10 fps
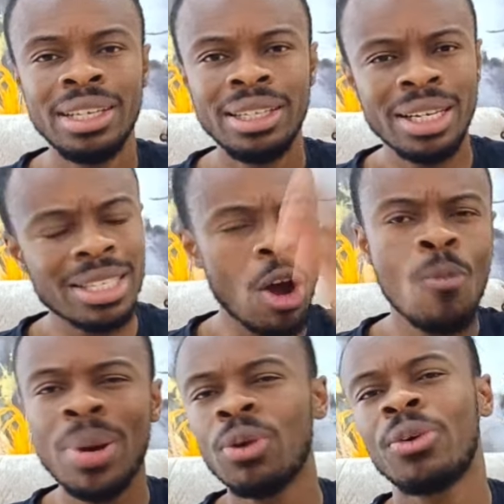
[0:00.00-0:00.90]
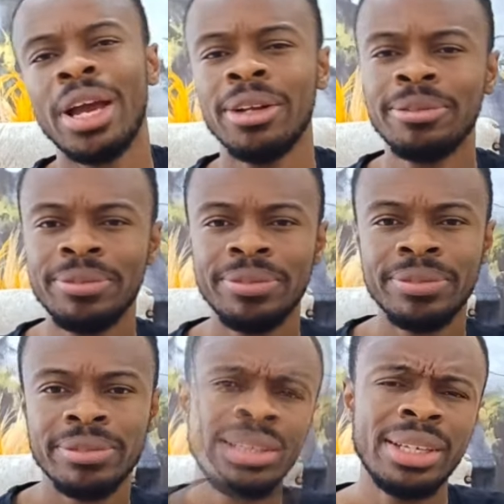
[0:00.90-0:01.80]
This is our pen okre.
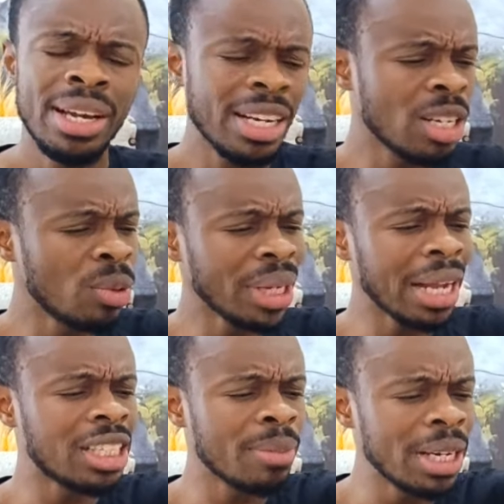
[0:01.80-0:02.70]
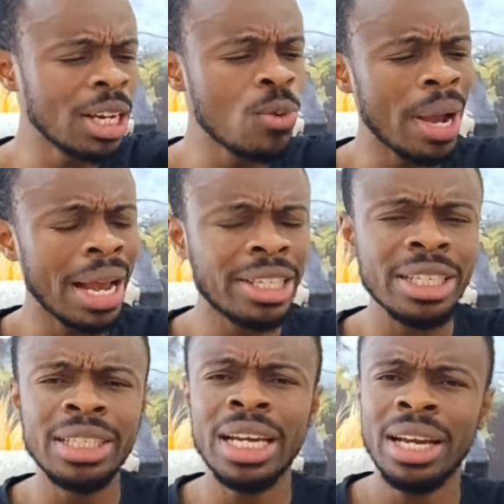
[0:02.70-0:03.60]
Etimunya Jimini we
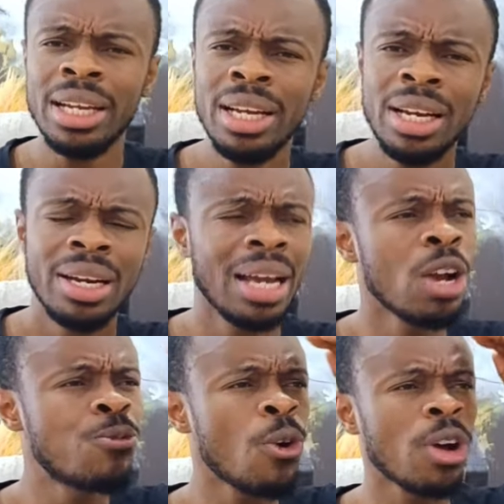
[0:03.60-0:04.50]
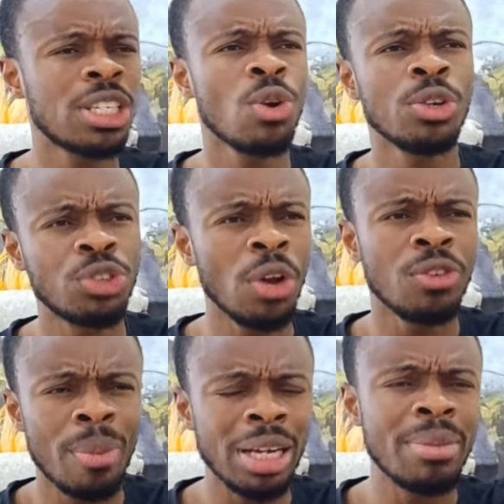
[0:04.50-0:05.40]
HDA. Now you focus on John
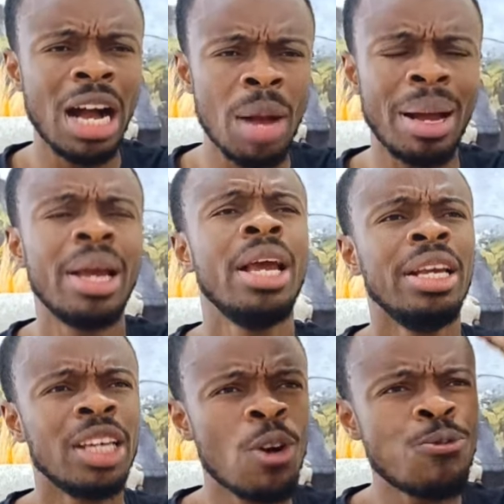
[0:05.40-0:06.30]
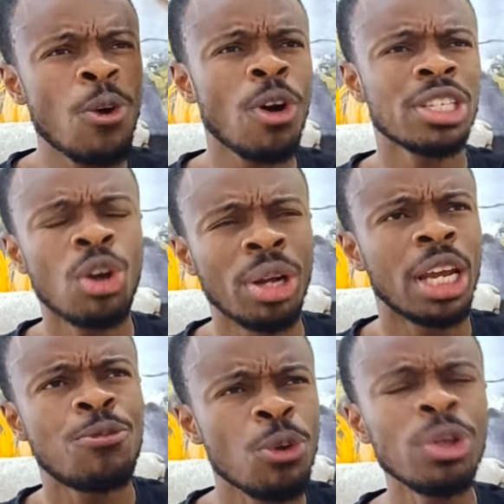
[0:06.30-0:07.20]
Dramani Mahama. You focus on
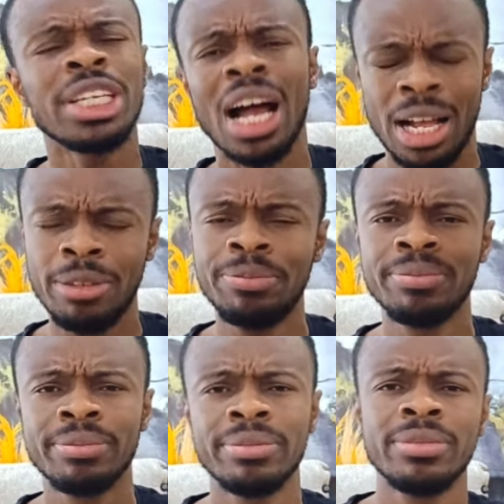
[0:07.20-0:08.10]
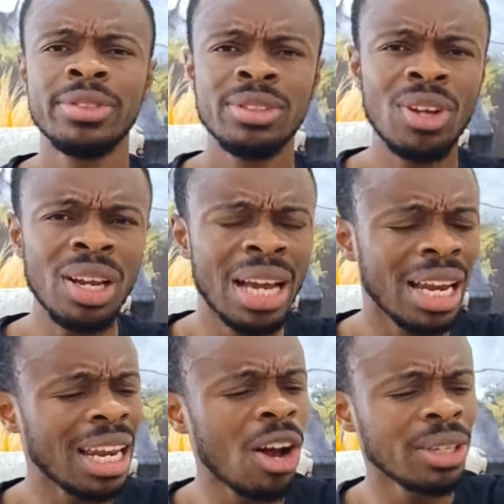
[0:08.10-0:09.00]
the future. Don't
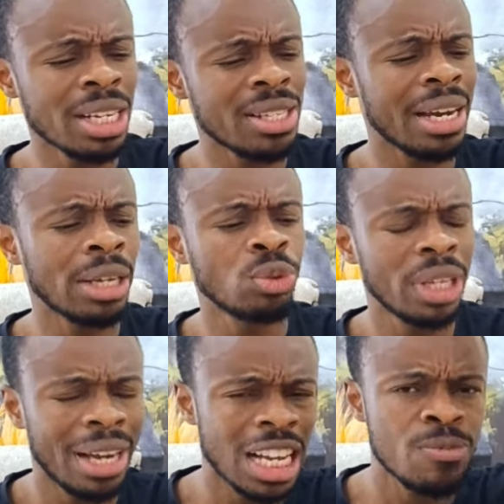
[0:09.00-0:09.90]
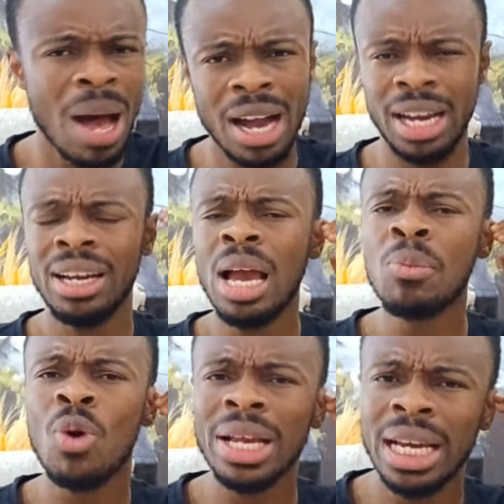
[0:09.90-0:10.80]
allow this guy to take us back.
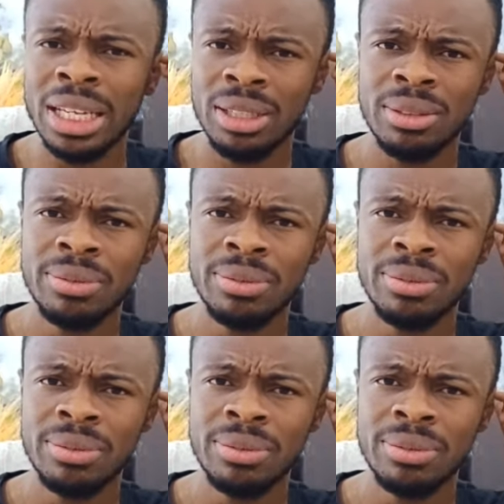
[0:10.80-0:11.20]
MYN.